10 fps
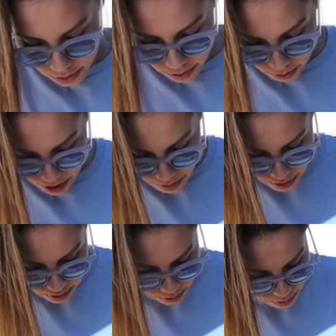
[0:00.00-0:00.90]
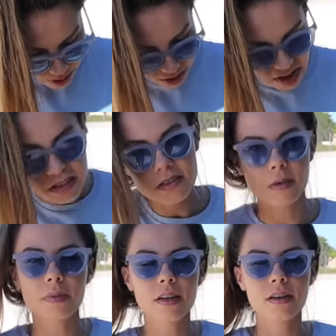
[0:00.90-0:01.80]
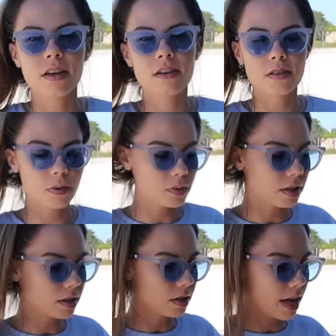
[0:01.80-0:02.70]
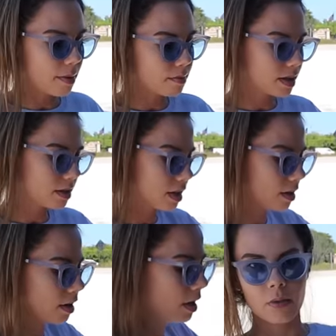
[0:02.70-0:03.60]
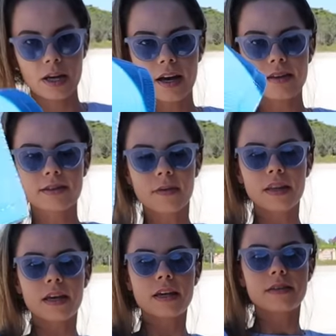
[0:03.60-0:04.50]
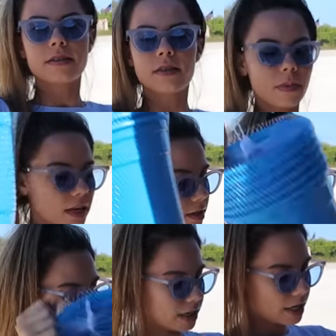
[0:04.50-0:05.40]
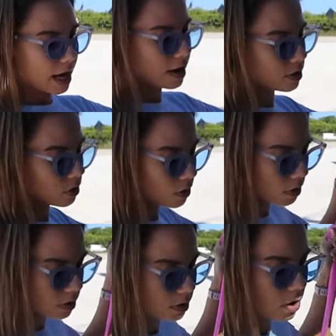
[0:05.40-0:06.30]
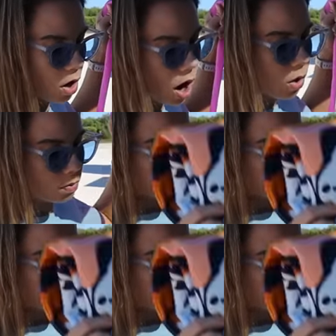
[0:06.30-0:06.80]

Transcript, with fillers: are lemons or melons, something with a M at the end. We got some of this to make the sandcastles. Oh,